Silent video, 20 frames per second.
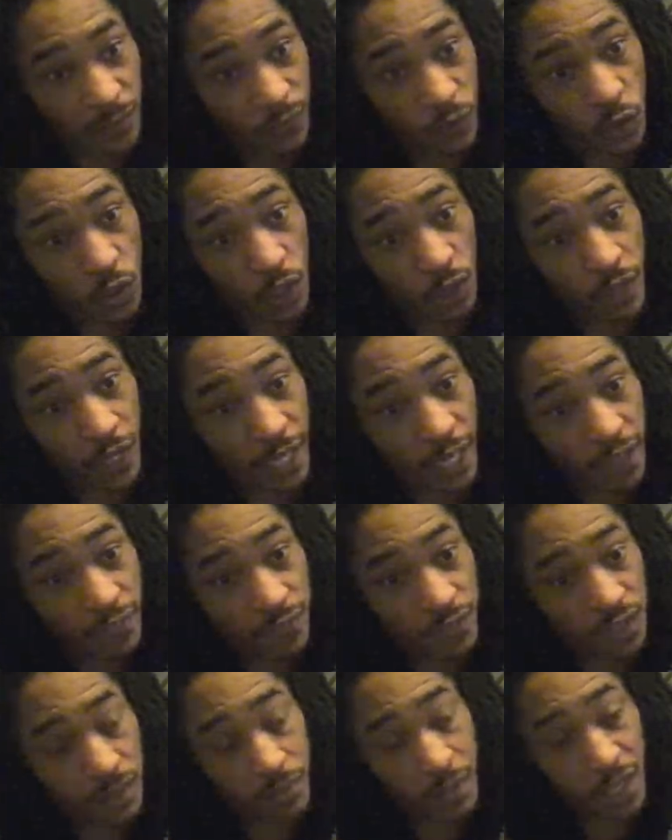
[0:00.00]
if you don't
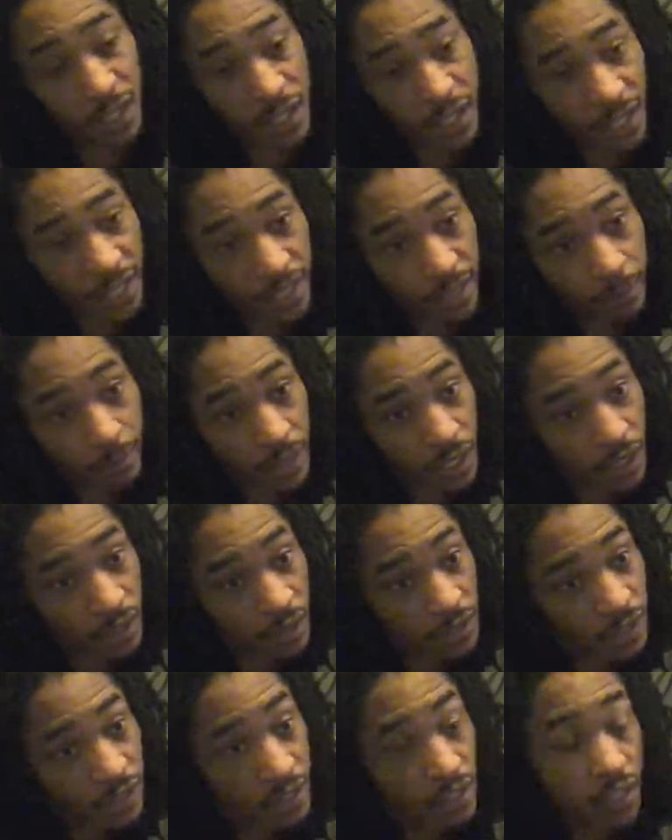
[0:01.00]
have somebody that can
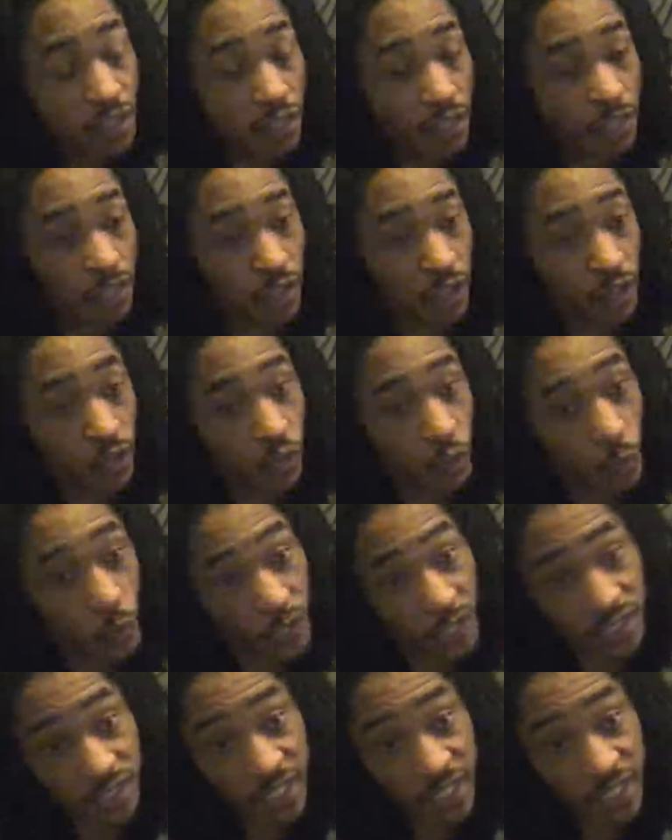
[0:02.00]
parry red